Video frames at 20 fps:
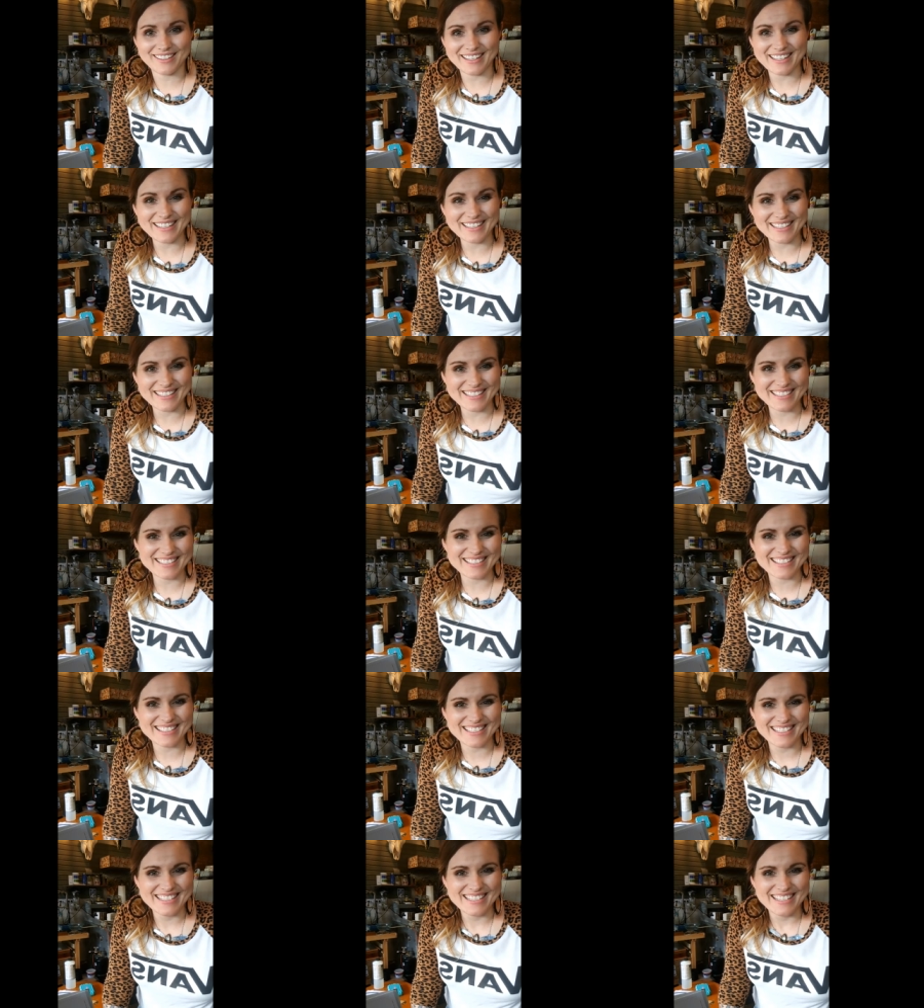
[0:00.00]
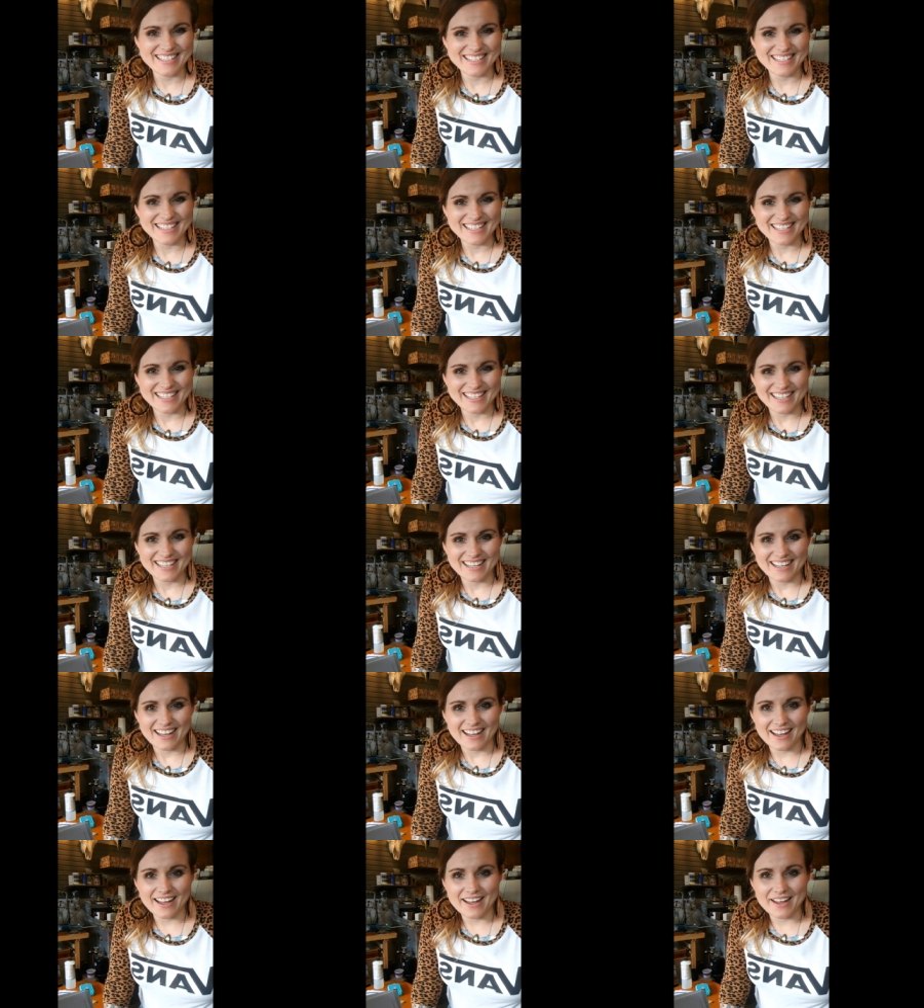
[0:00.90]
Hi guys,
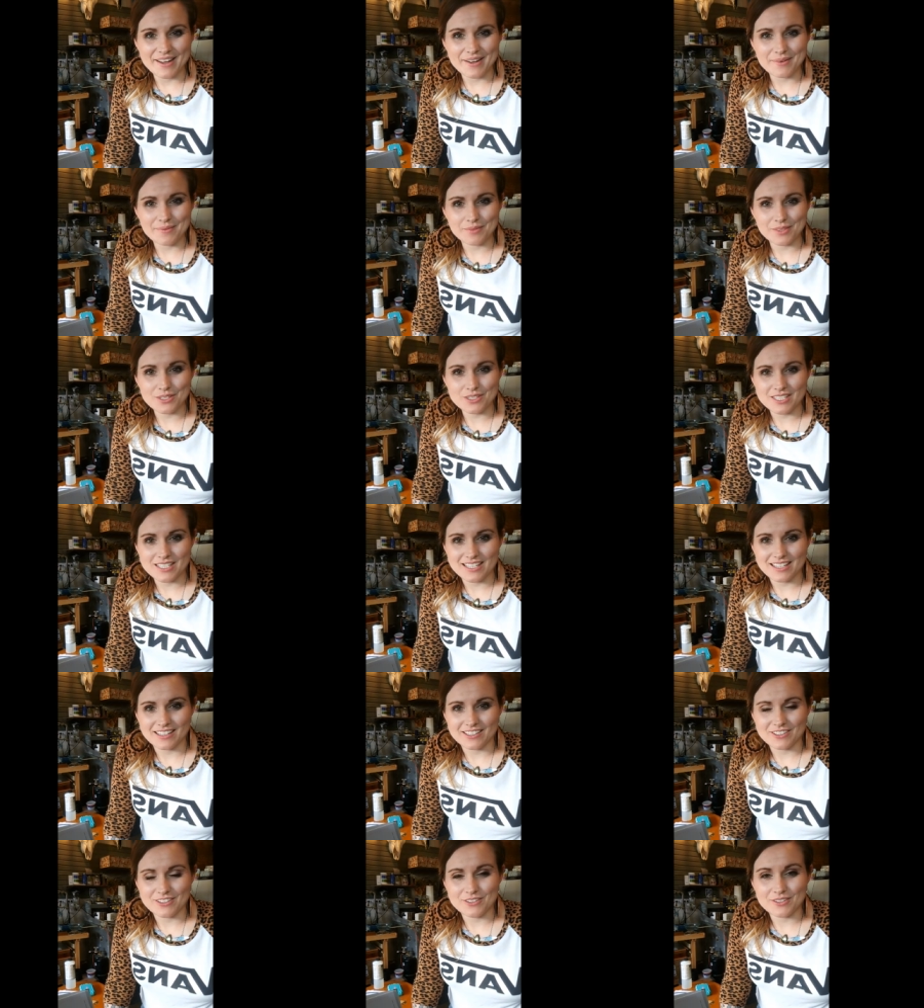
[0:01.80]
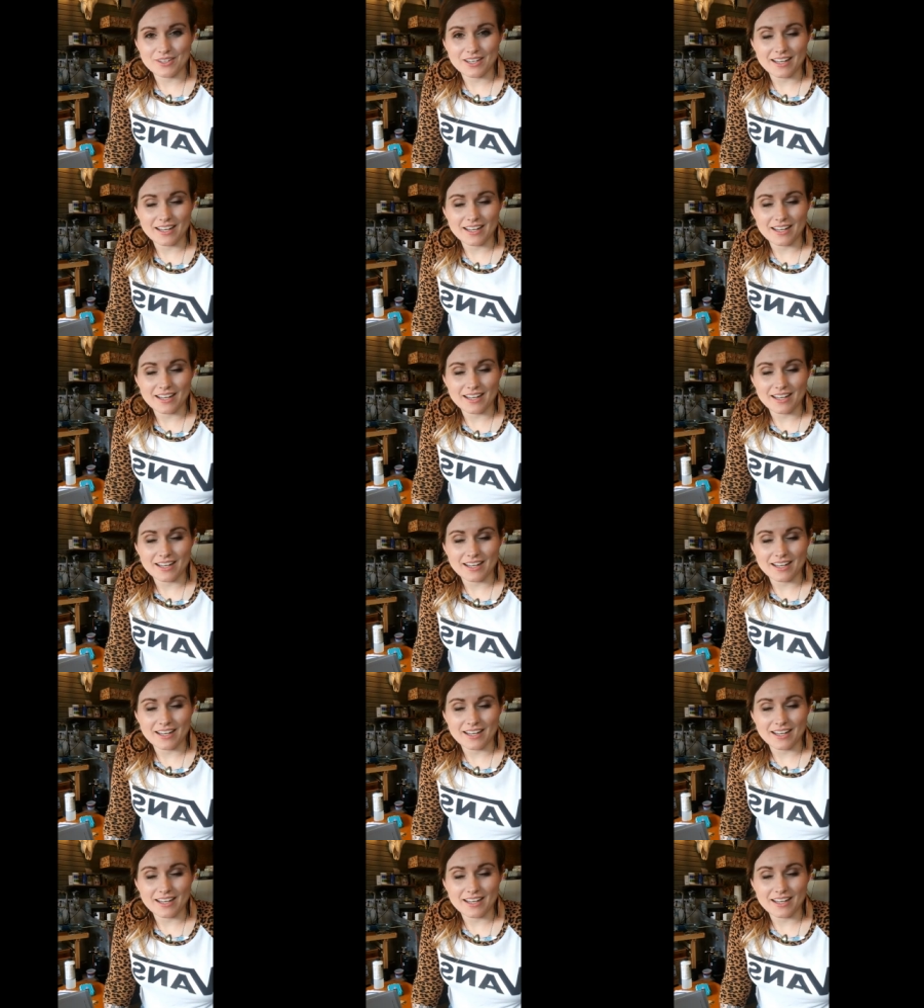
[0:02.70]
um, Luciano.